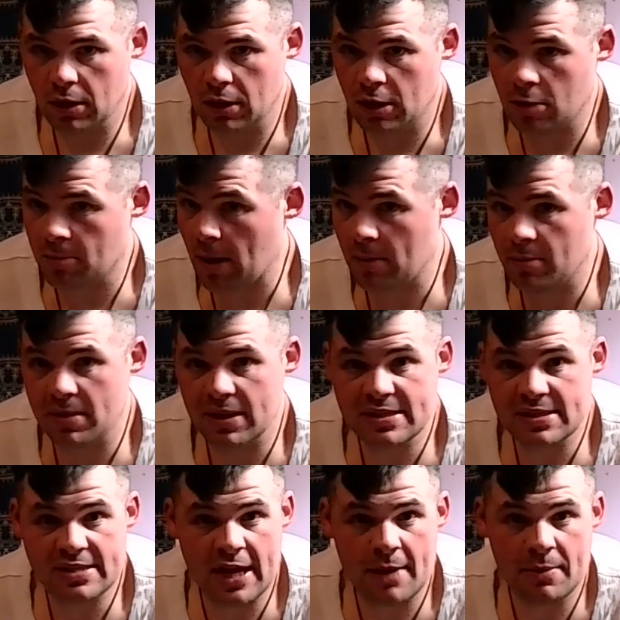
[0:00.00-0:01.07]
It'll probably be a
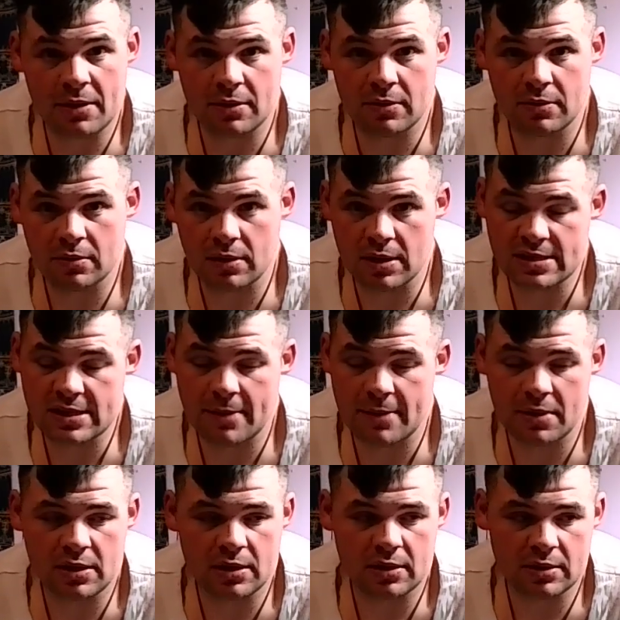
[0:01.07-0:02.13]

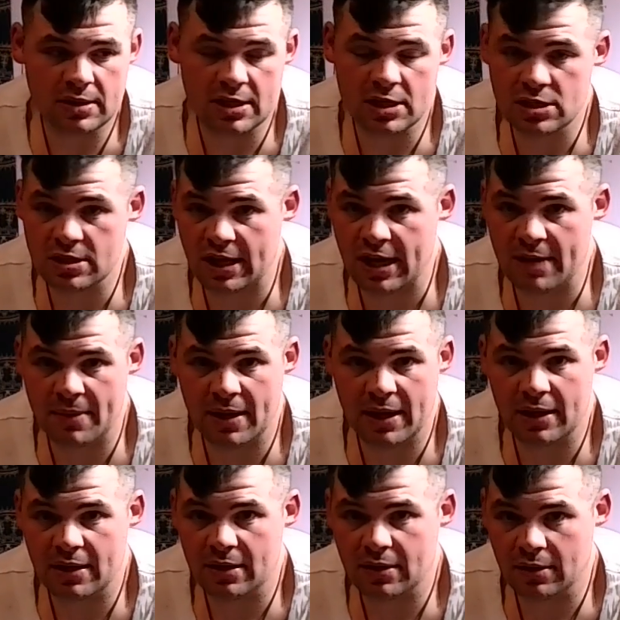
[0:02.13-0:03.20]
salmon dish that I
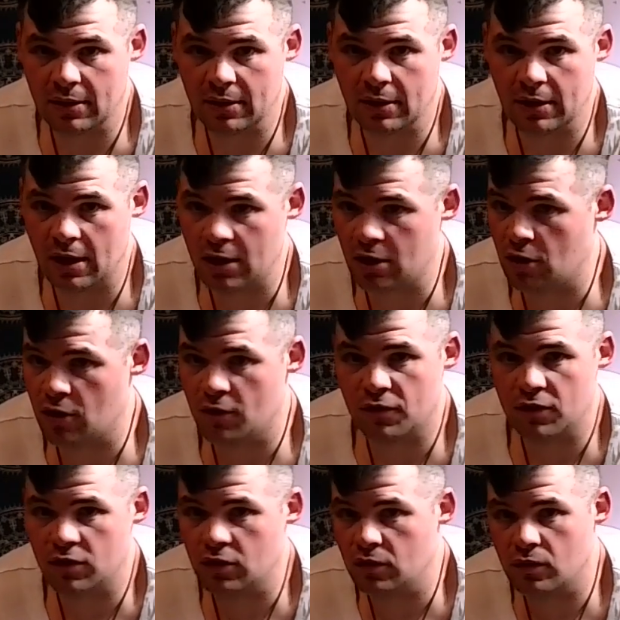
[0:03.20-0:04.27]
made. I don't know if
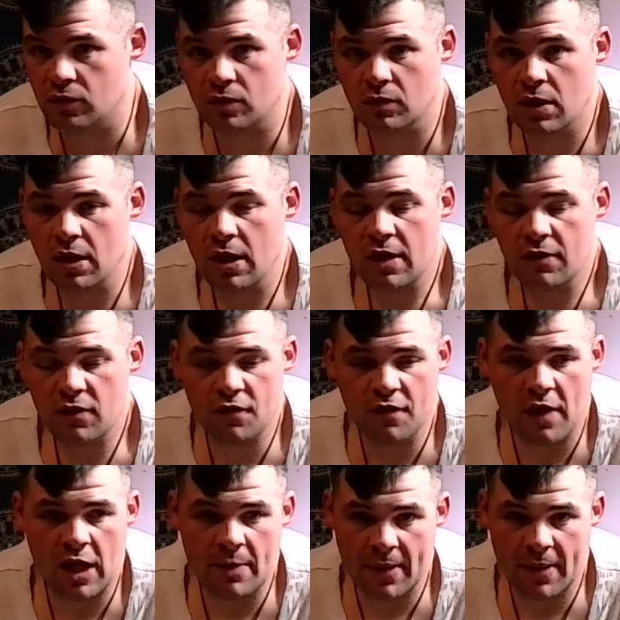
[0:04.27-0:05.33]
you
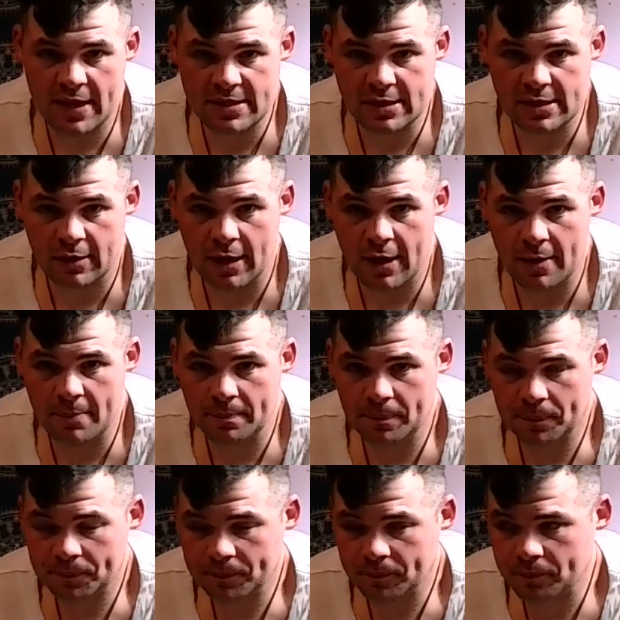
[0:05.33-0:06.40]
follow my Instagram
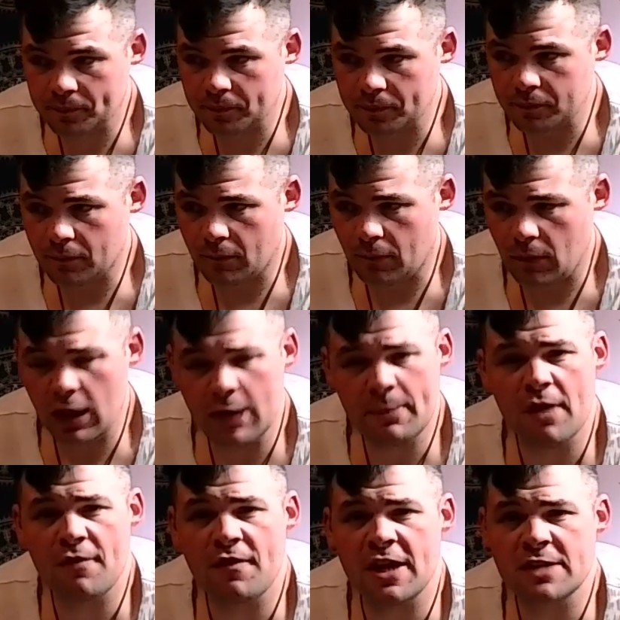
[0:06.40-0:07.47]
and my
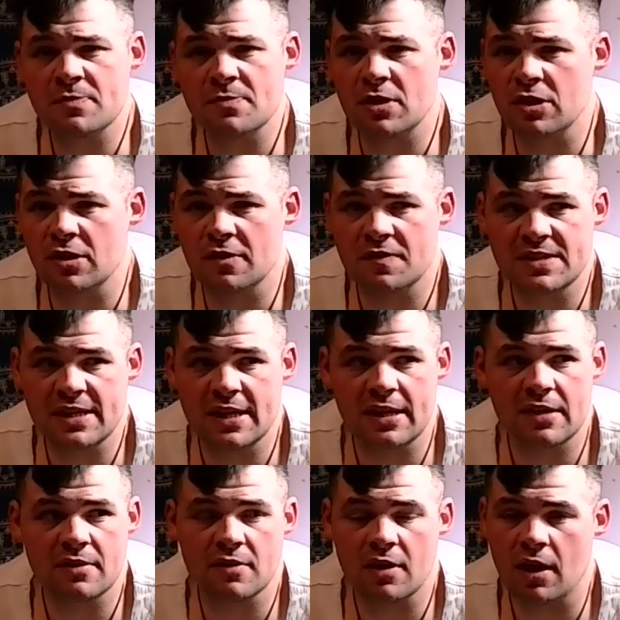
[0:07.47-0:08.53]
Facebook, you'll have seen
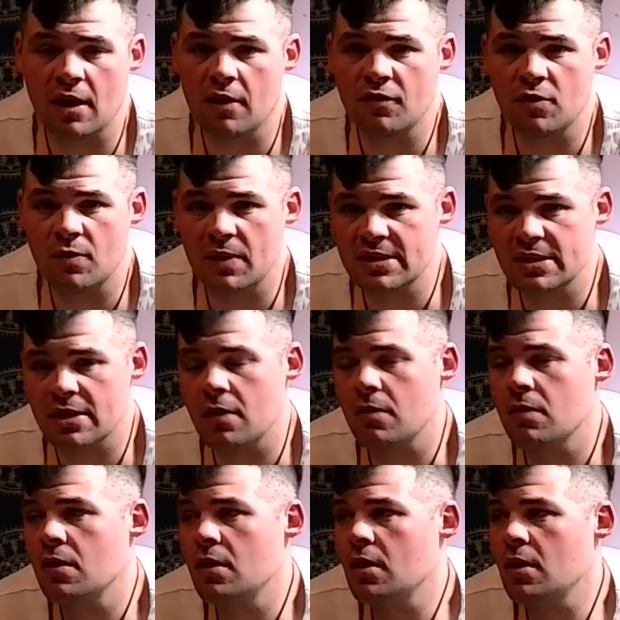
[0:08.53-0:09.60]
it a few weeks ago.